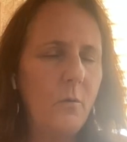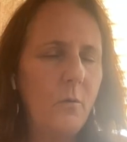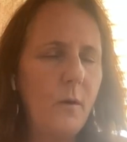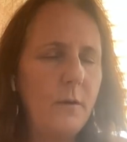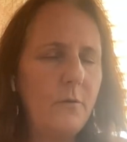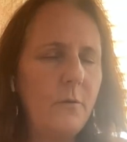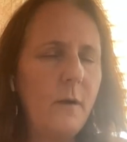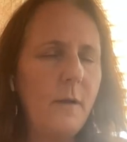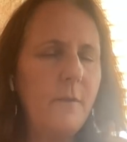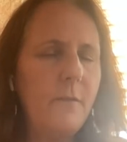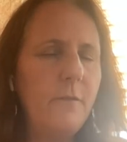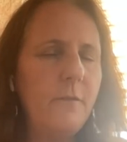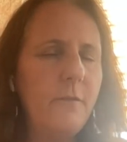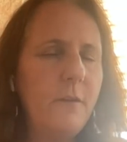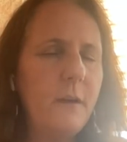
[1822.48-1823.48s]
What do I
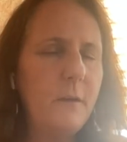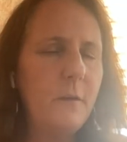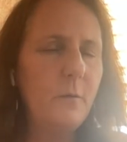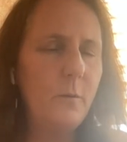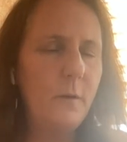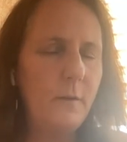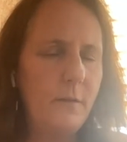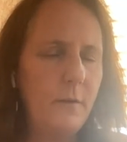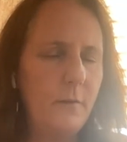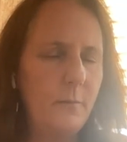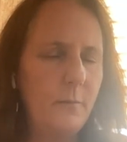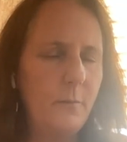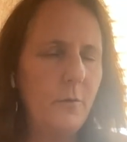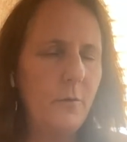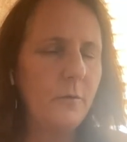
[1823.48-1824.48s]
feel with this
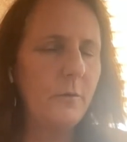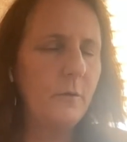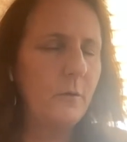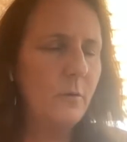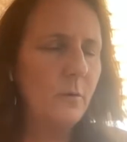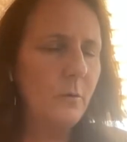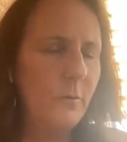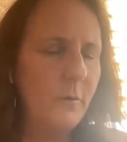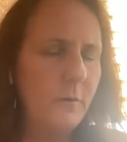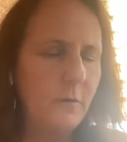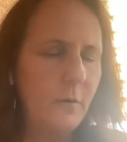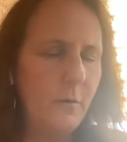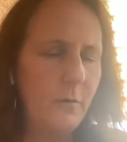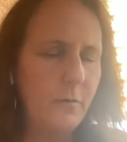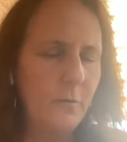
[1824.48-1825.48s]
person who is
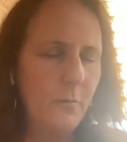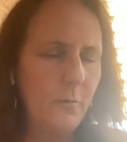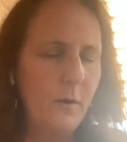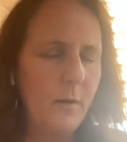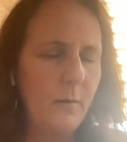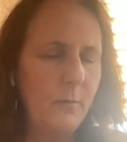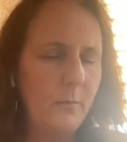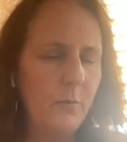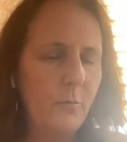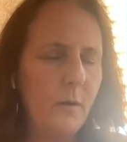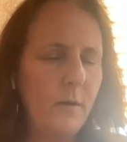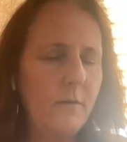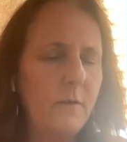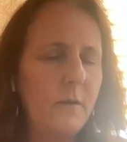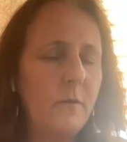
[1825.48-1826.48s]
overwhelmed? What
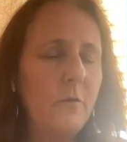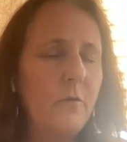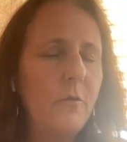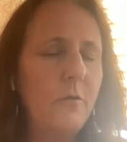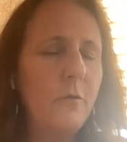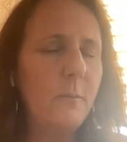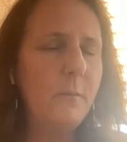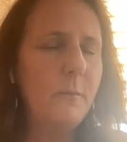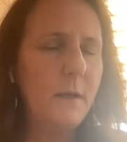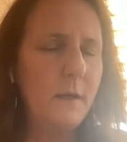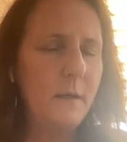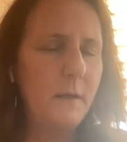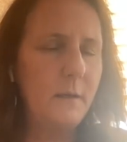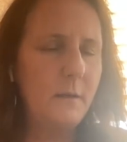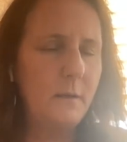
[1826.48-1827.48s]
does it do to
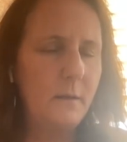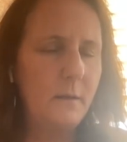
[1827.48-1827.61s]
me?